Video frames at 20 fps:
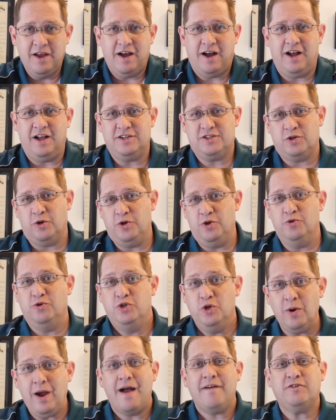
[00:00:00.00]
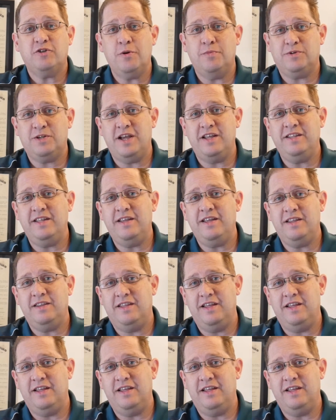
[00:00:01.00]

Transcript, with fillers: Uh, so you do have to obtain the,